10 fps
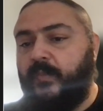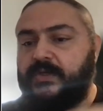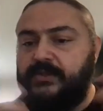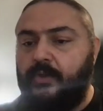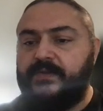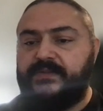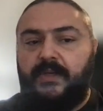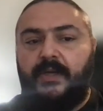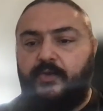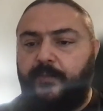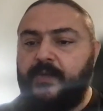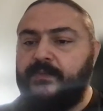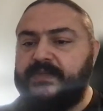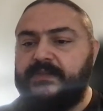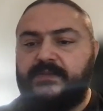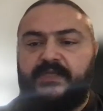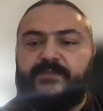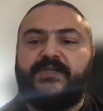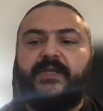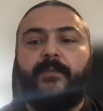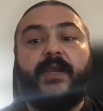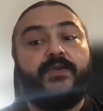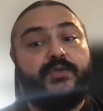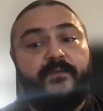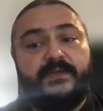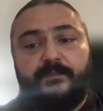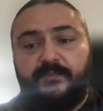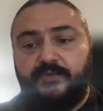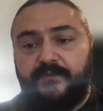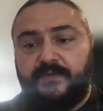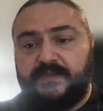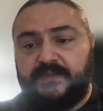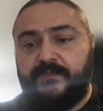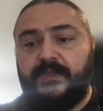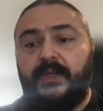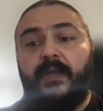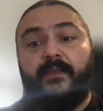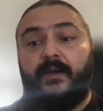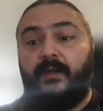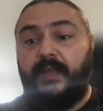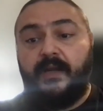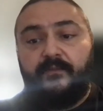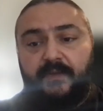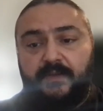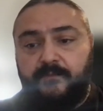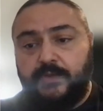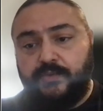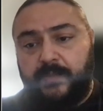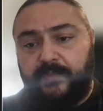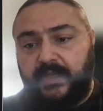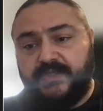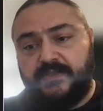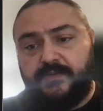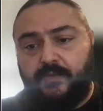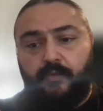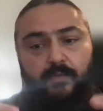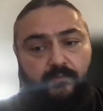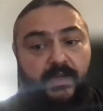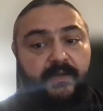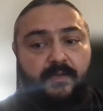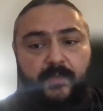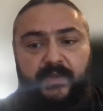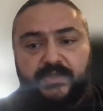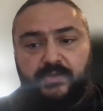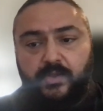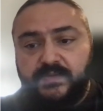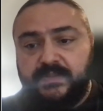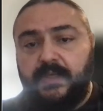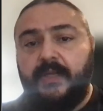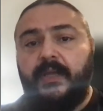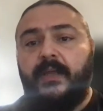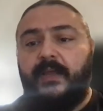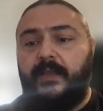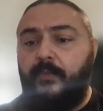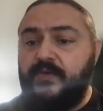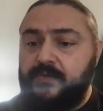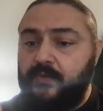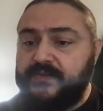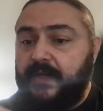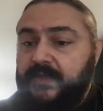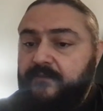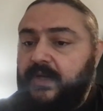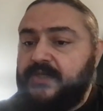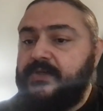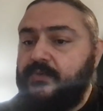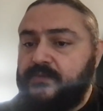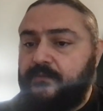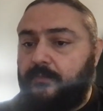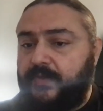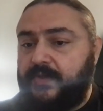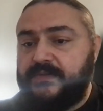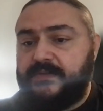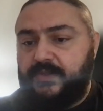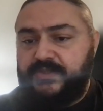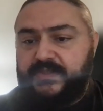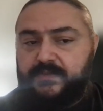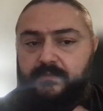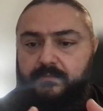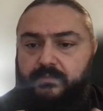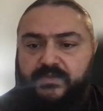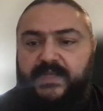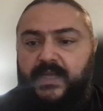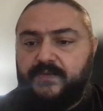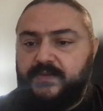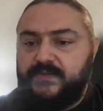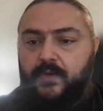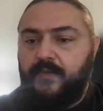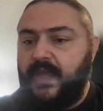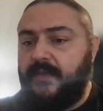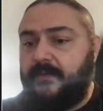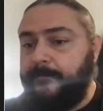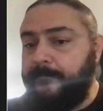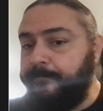Because logs are ubiquitous, especially in microservice-driven systems. There are a lot of individual applications all writing application logs, and most logs are never actually useful because they're just statuses okay.